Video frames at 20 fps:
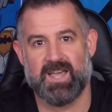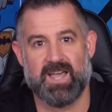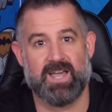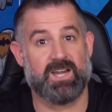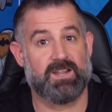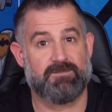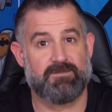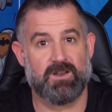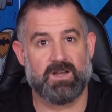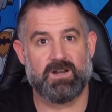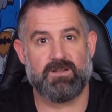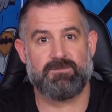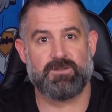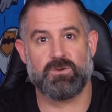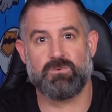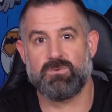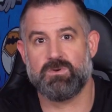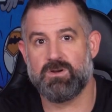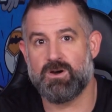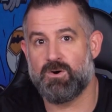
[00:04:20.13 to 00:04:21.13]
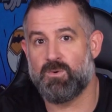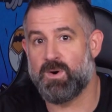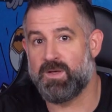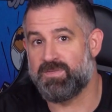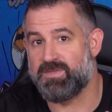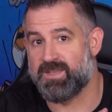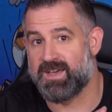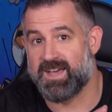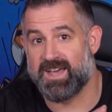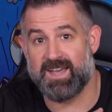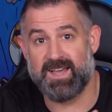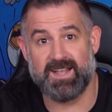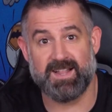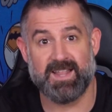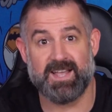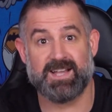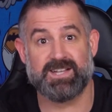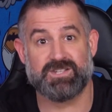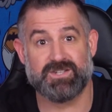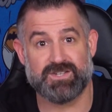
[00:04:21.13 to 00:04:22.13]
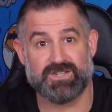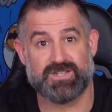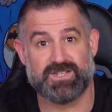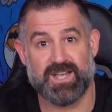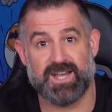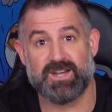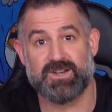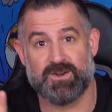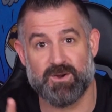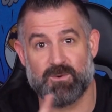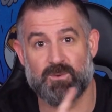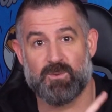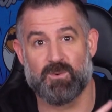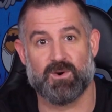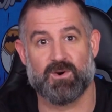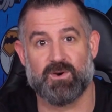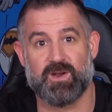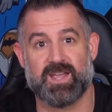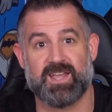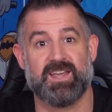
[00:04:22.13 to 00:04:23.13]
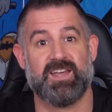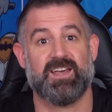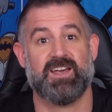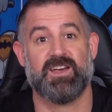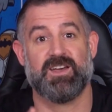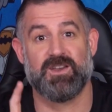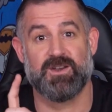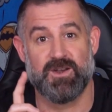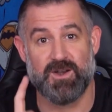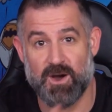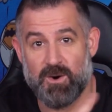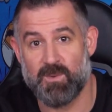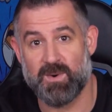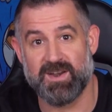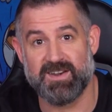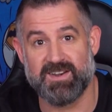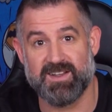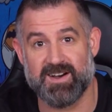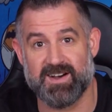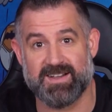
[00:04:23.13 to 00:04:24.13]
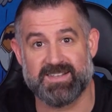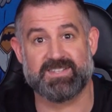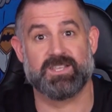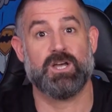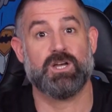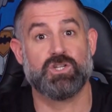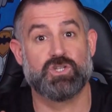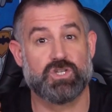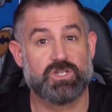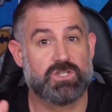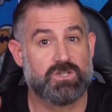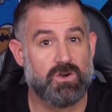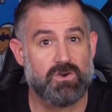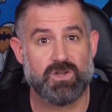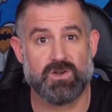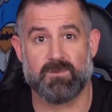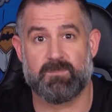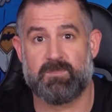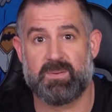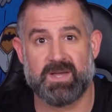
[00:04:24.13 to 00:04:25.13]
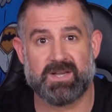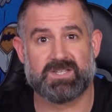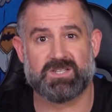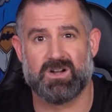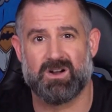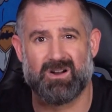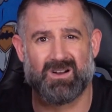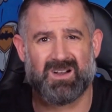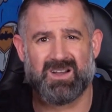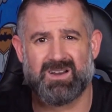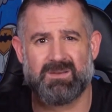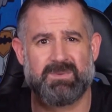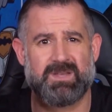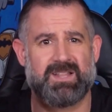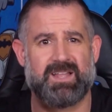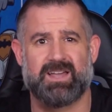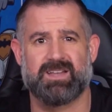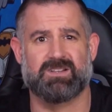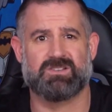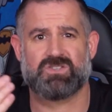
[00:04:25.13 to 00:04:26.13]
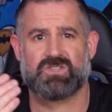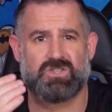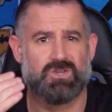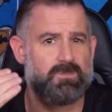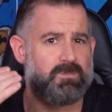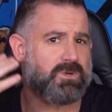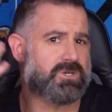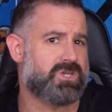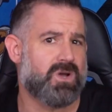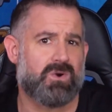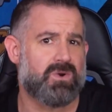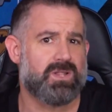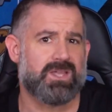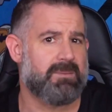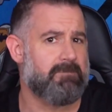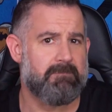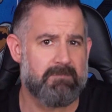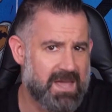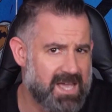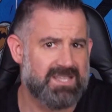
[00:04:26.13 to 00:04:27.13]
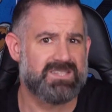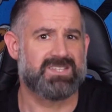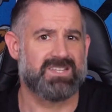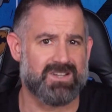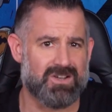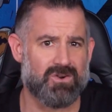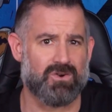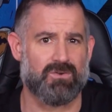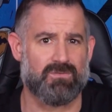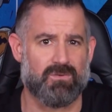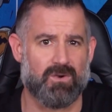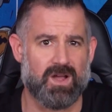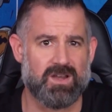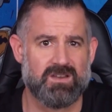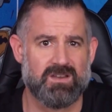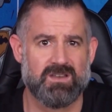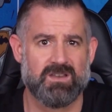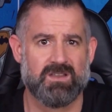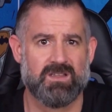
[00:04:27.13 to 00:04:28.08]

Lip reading: And if none of you know what the hell I just said, don't worry, no one does. Just know your pics are gonna be like super totally amazing, girlfriend.